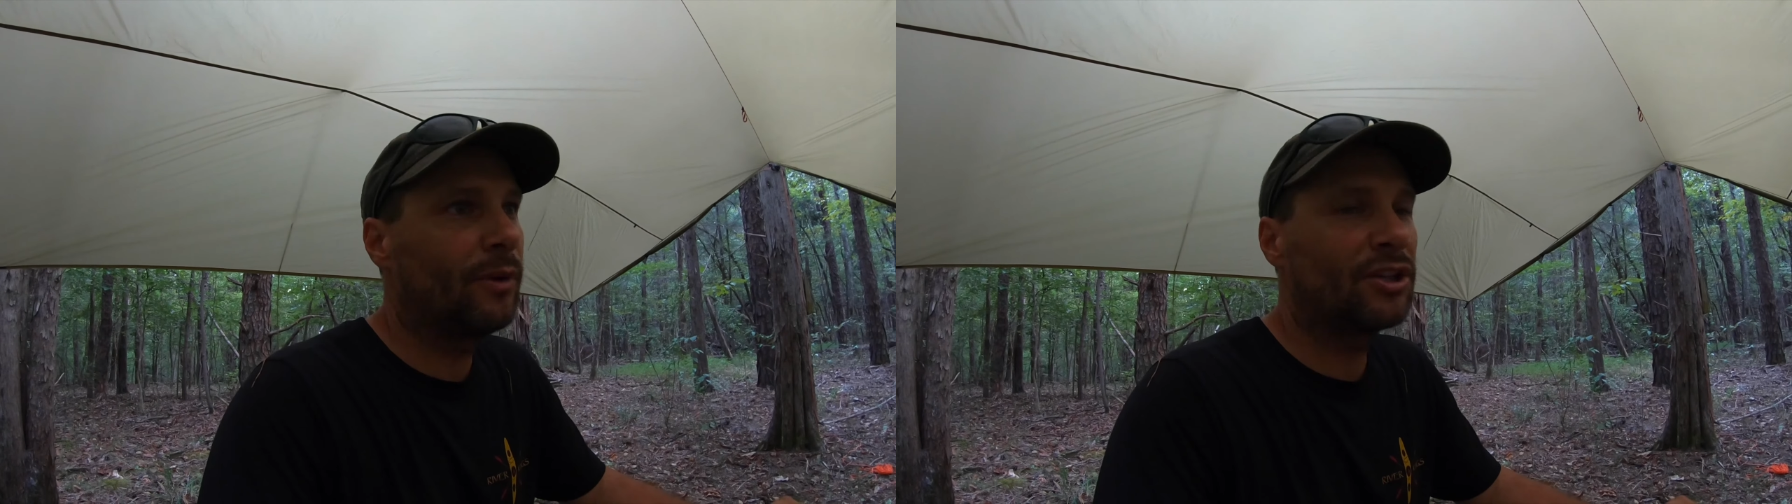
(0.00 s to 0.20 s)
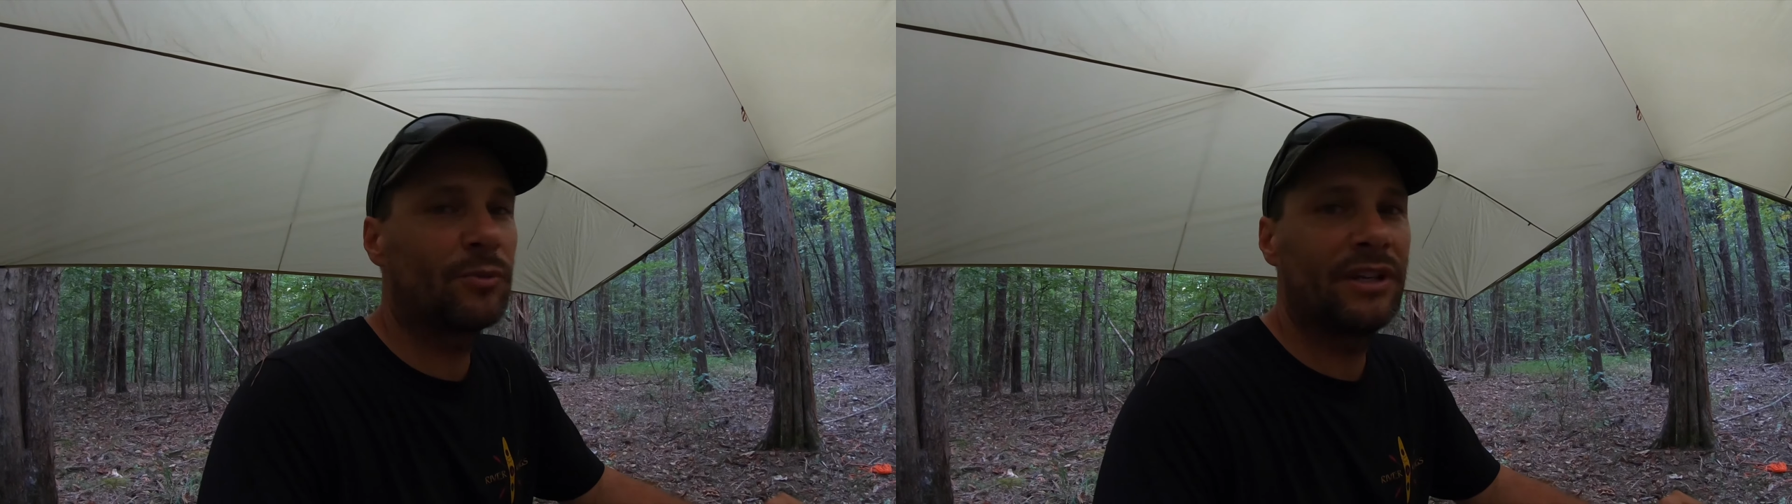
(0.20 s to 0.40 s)

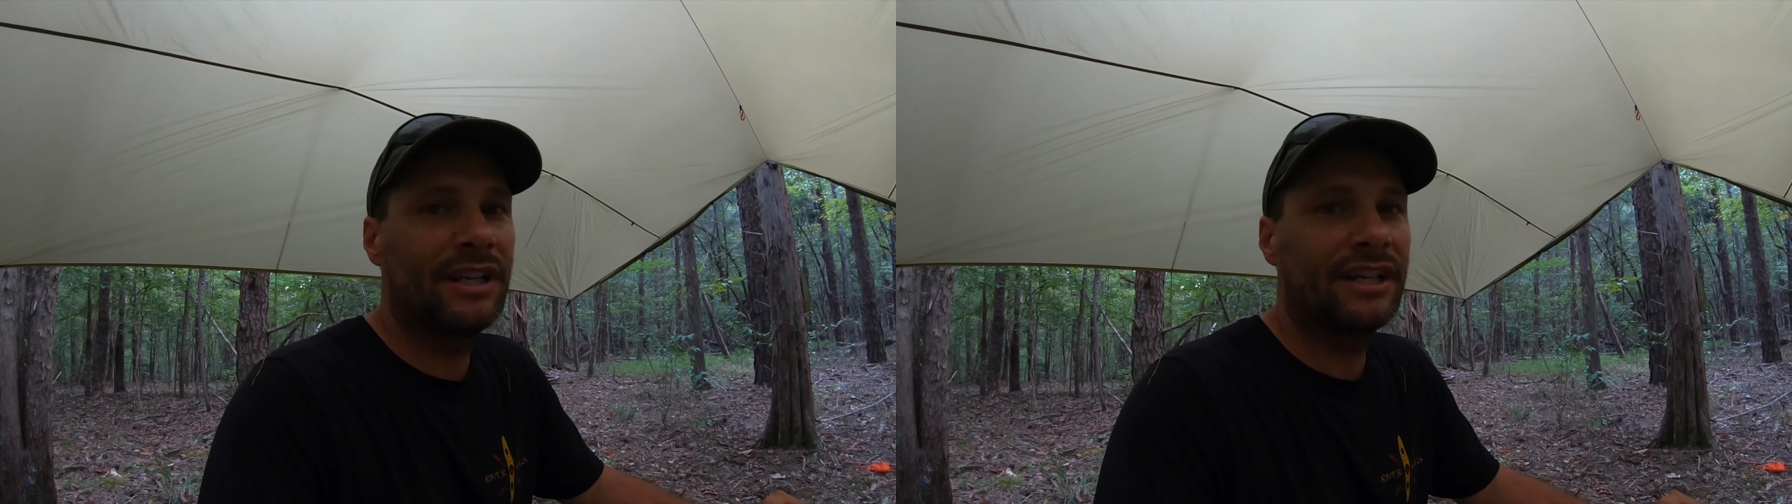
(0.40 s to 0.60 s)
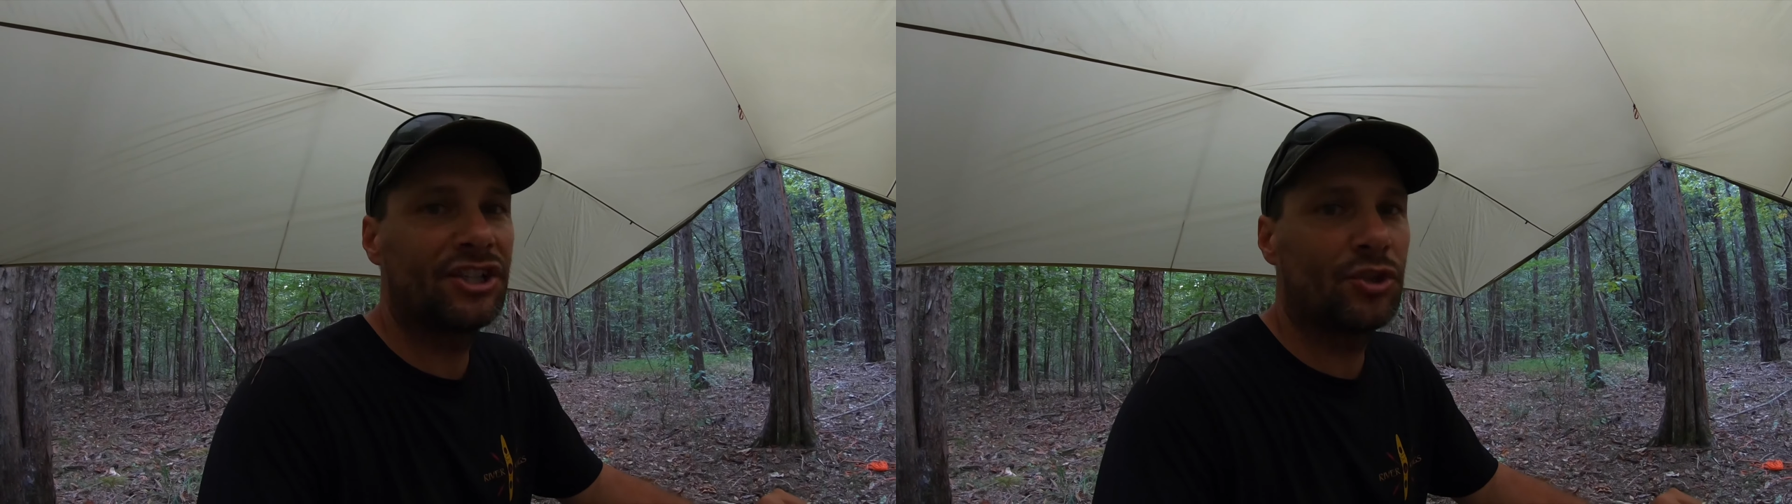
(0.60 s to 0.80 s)
much when you
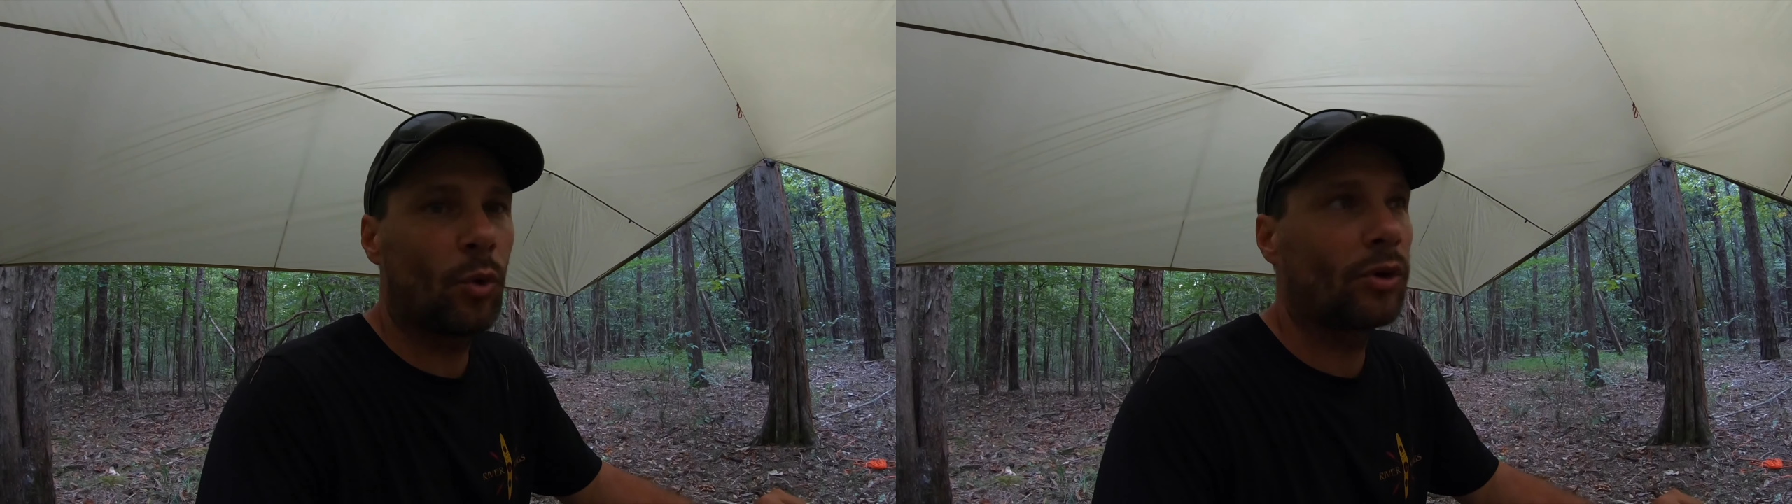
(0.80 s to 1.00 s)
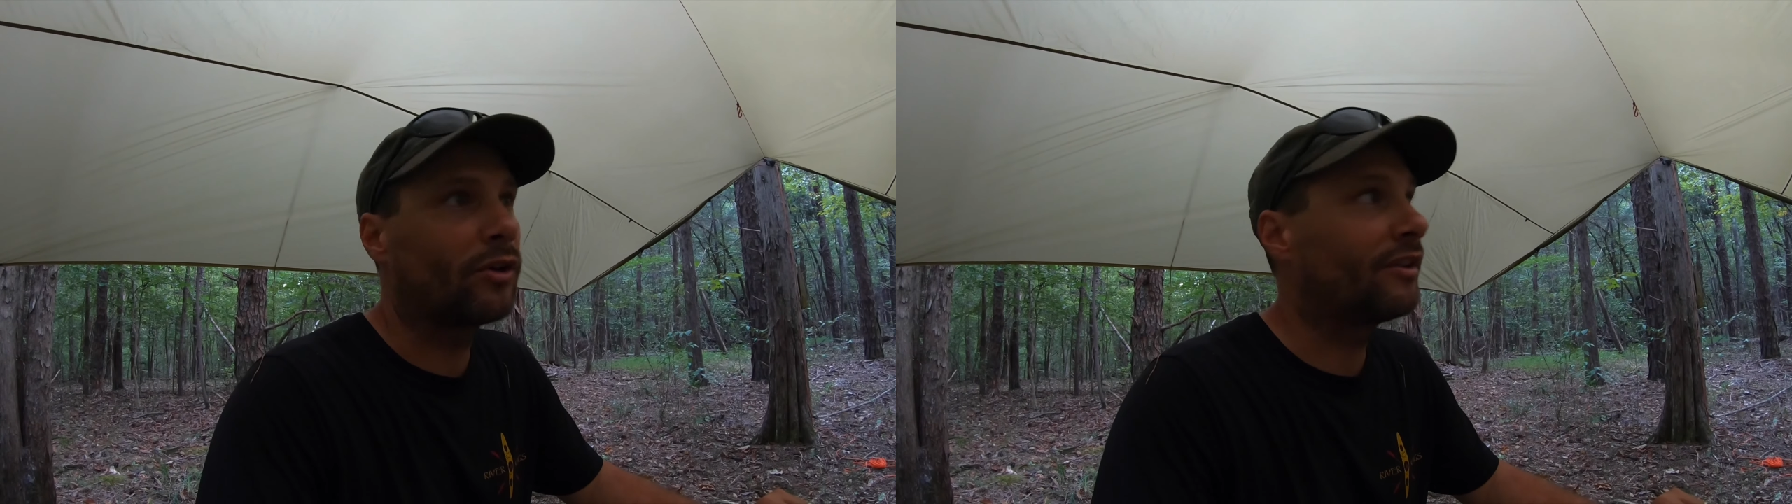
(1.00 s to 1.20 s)
get shorter